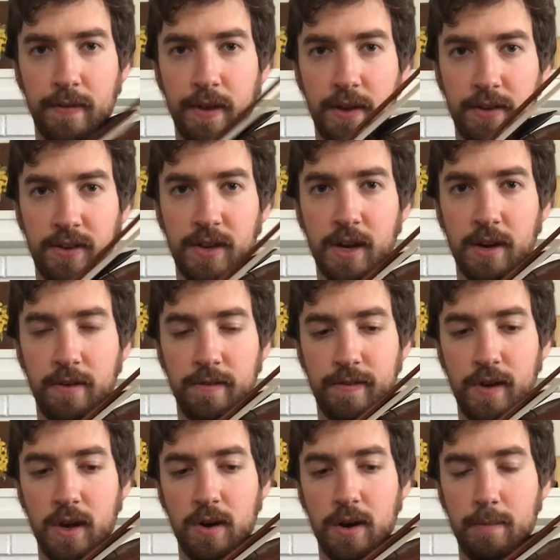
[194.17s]
that second
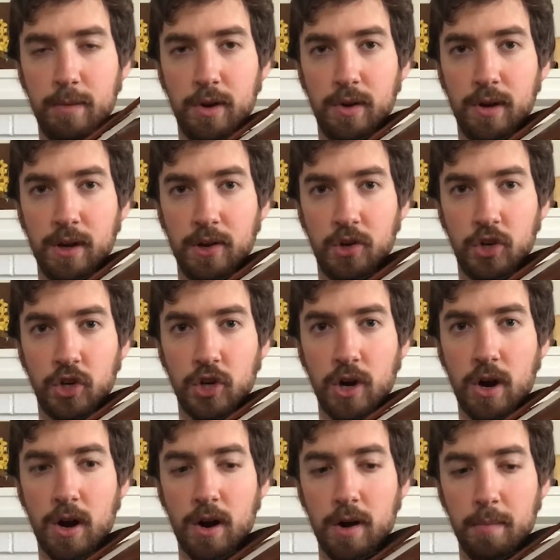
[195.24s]
finger I'm doing is
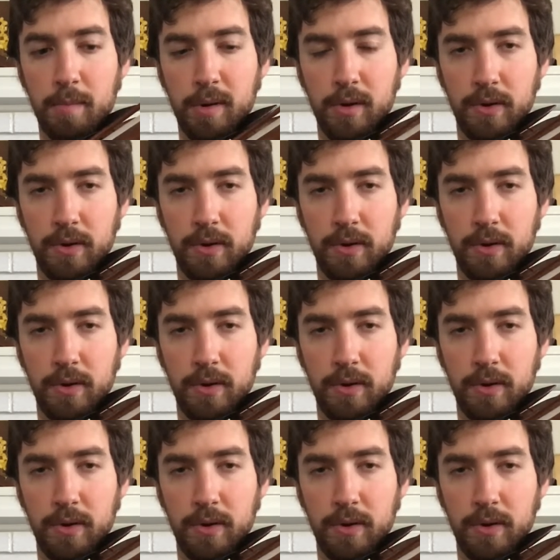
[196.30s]
sharp,